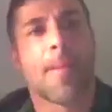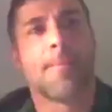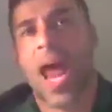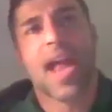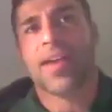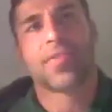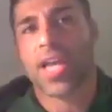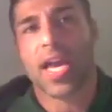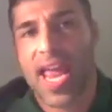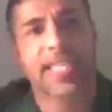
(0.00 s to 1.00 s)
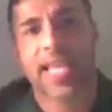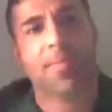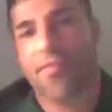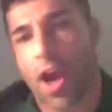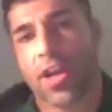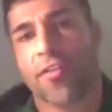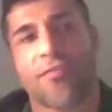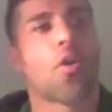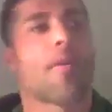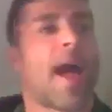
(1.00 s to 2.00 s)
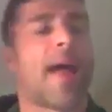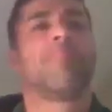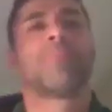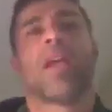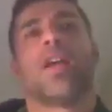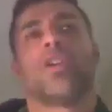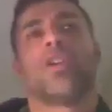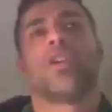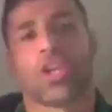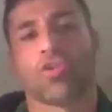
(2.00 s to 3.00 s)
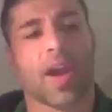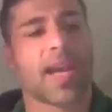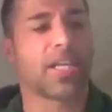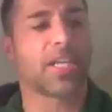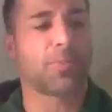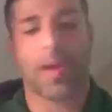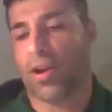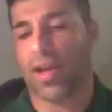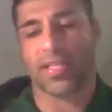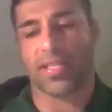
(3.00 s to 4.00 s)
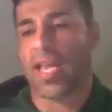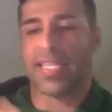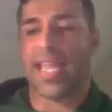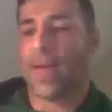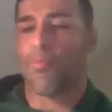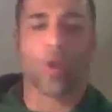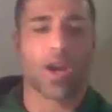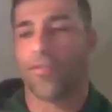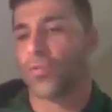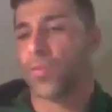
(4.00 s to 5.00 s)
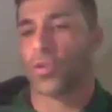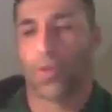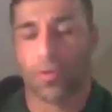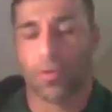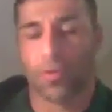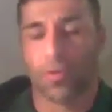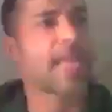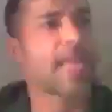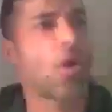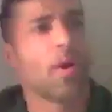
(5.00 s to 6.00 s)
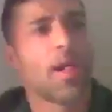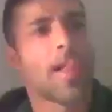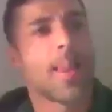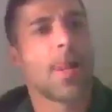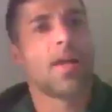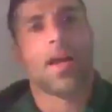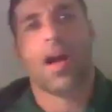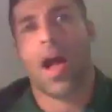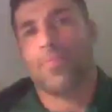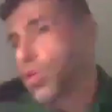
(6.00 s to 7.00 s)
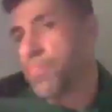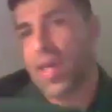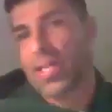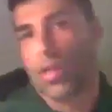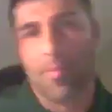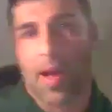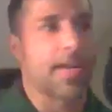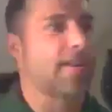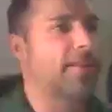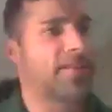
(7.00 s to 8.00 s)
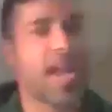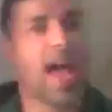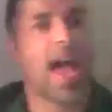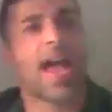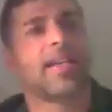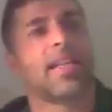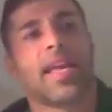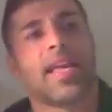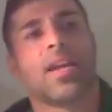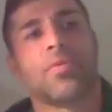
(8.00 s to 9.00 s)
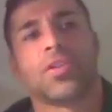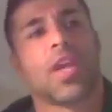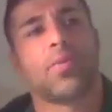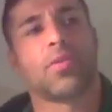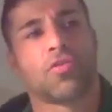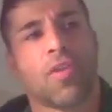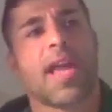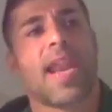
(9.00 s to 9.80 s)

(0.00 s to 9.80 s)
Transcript: But I had never done any type of audio format. So I was like, this is a great experience to get more comfortable doing radio. You make a little money on the side, like, and it was great.